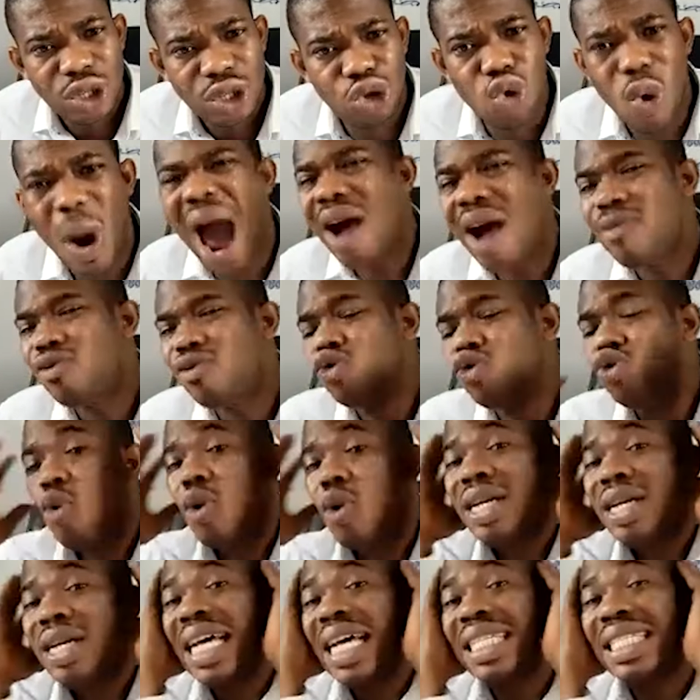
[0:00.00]
You have to
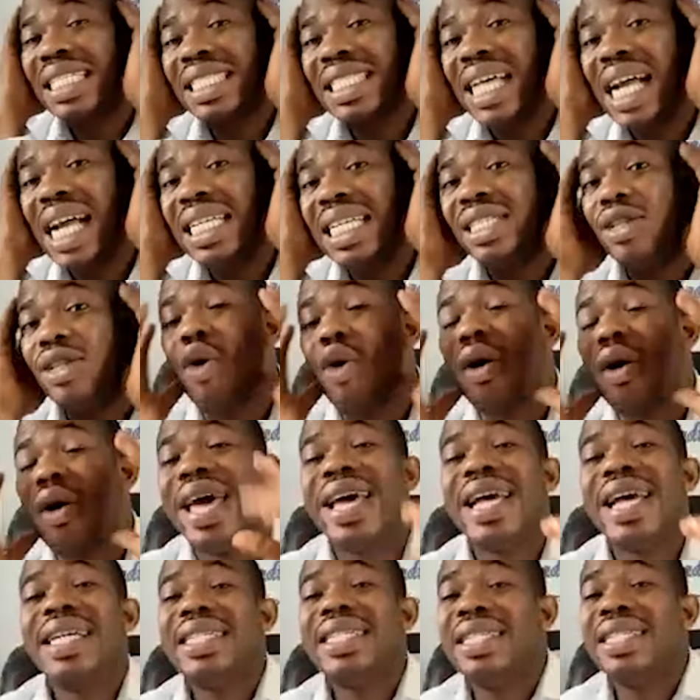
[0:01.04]
understand it, or
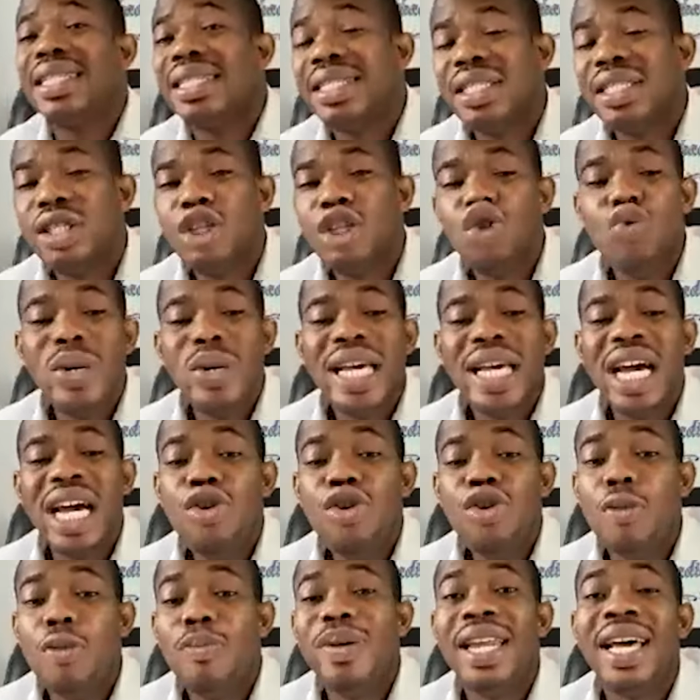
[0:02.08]
else you will
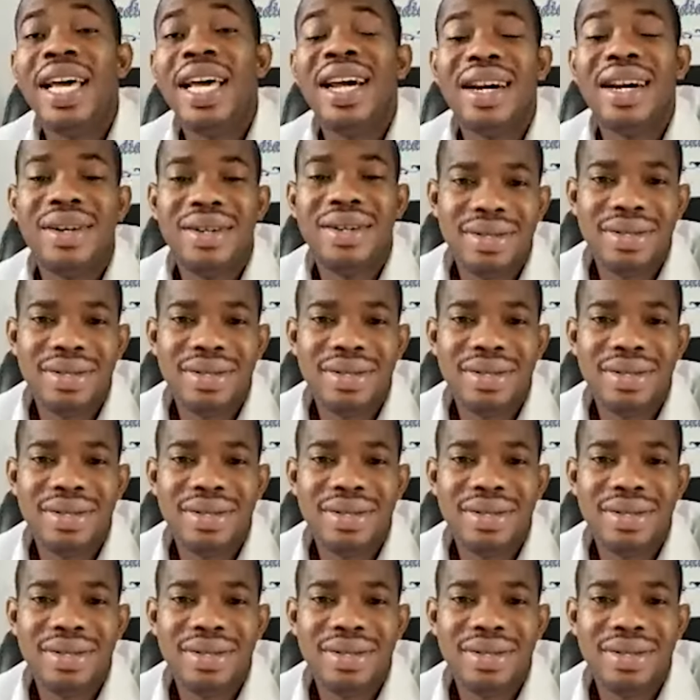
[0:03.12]
end up in hell.